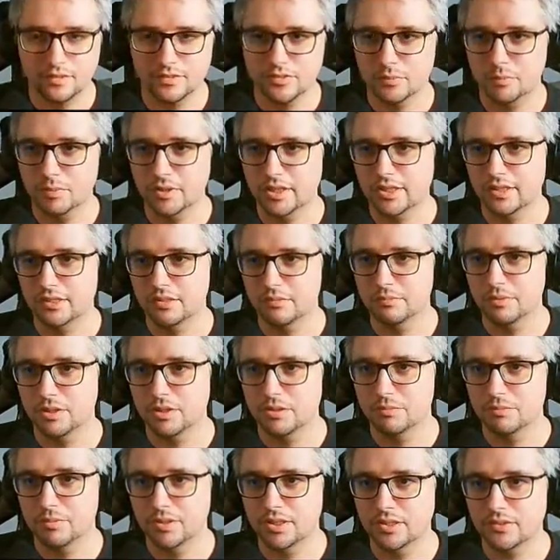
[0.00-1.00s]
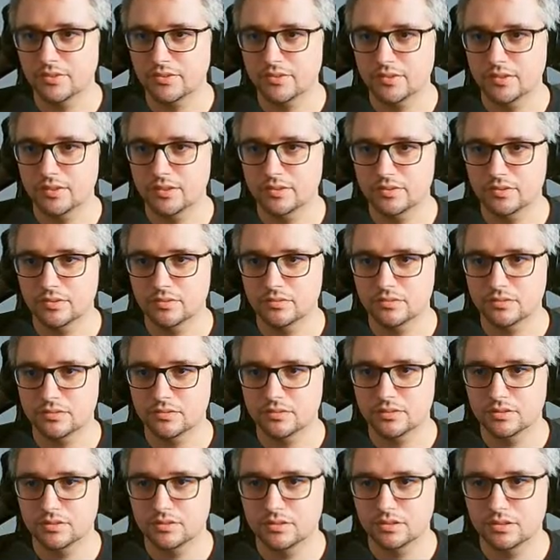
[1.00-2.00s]
Speaking about being slow.
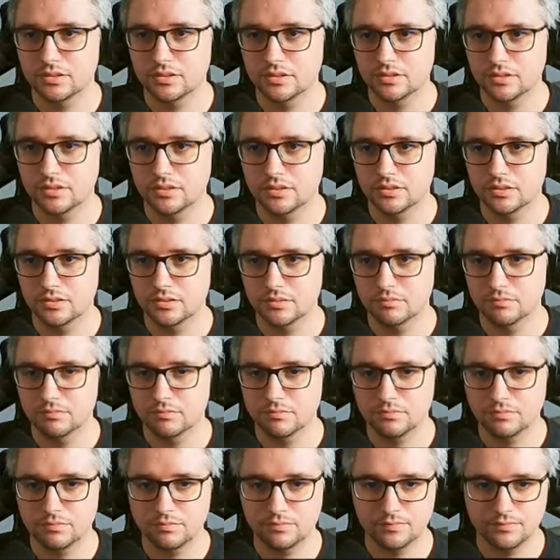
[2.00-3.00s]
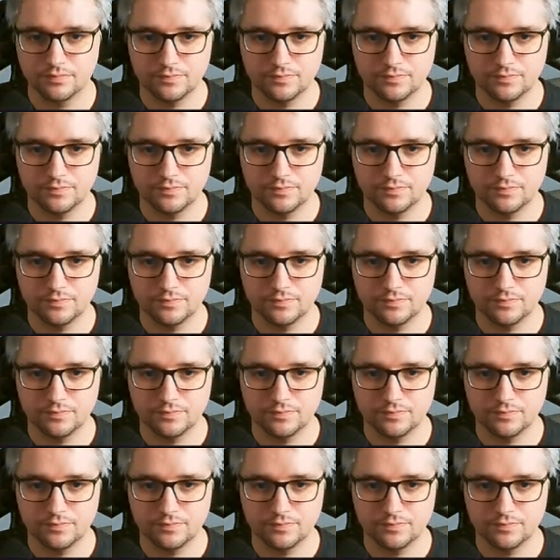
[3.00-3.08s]
Um,